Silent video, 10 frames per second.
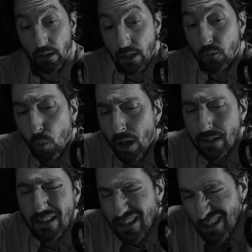at
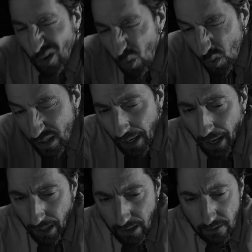once so
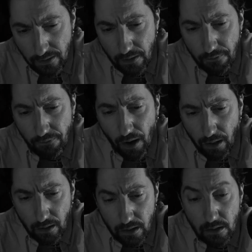callous and
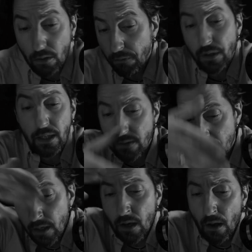violent, of his